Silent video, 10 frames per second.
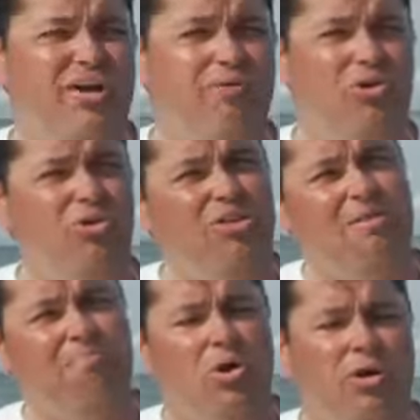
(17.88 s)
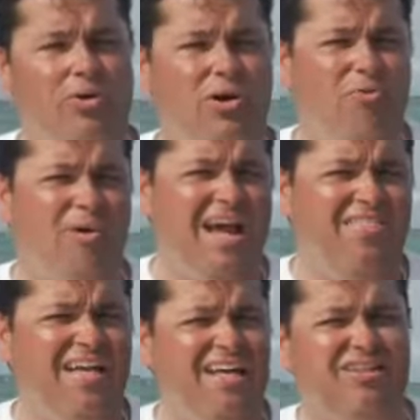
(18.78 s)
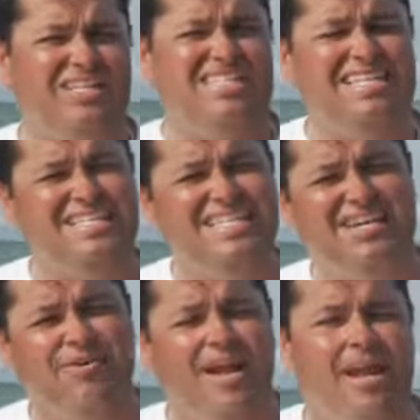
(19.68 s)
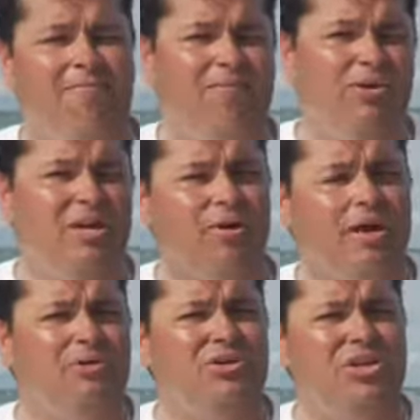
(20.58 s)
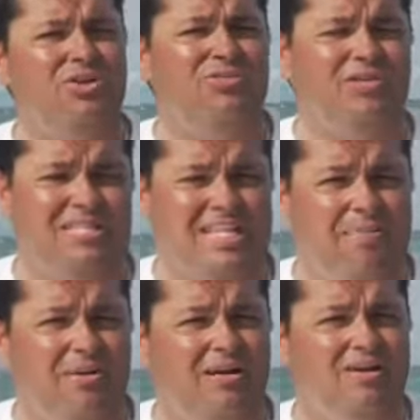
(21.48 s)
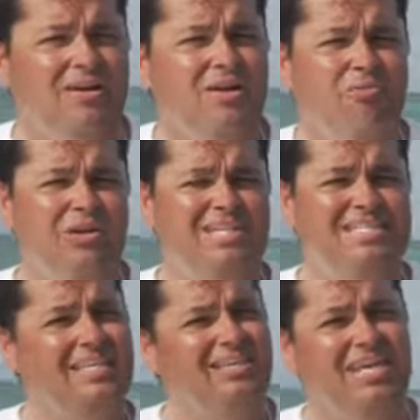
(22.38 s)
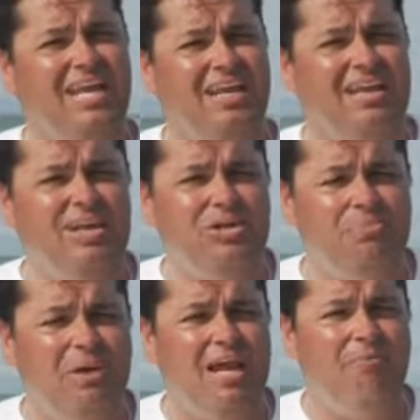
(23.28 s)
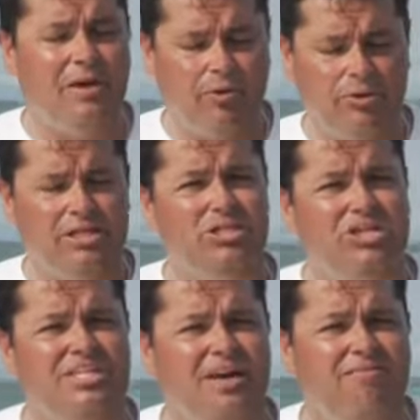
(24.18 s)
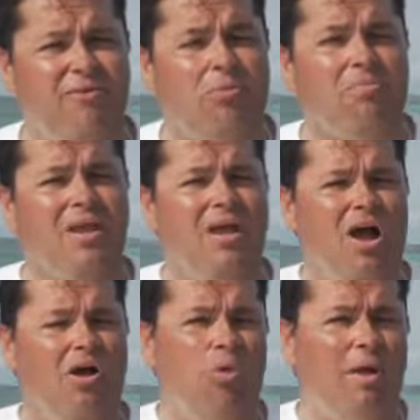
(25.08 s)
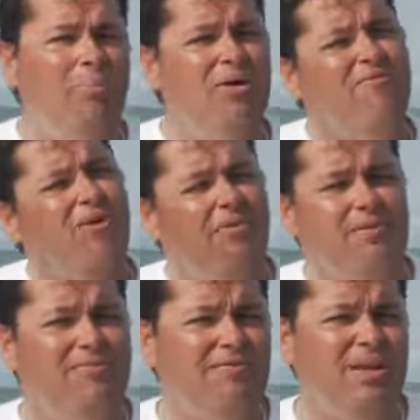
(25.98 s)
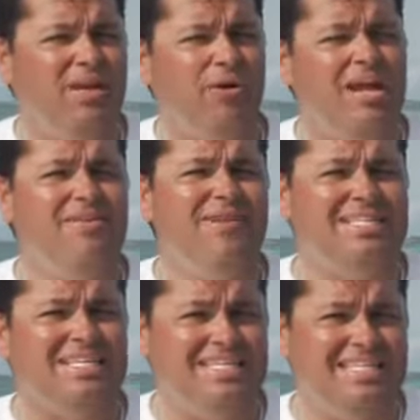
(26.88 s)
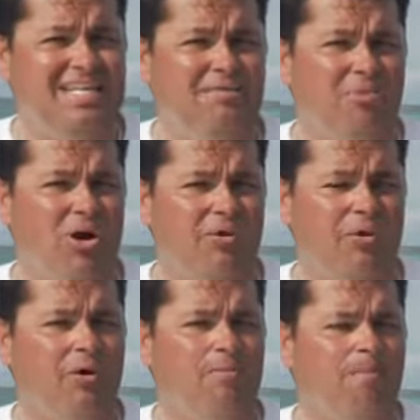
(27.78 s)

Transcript: of calling that micro around that like 60 gram, 40 gram, which you use for snapper. Realistically, in Japan, where all these jigs come from, a 1.5 to 15 gram is considered micro.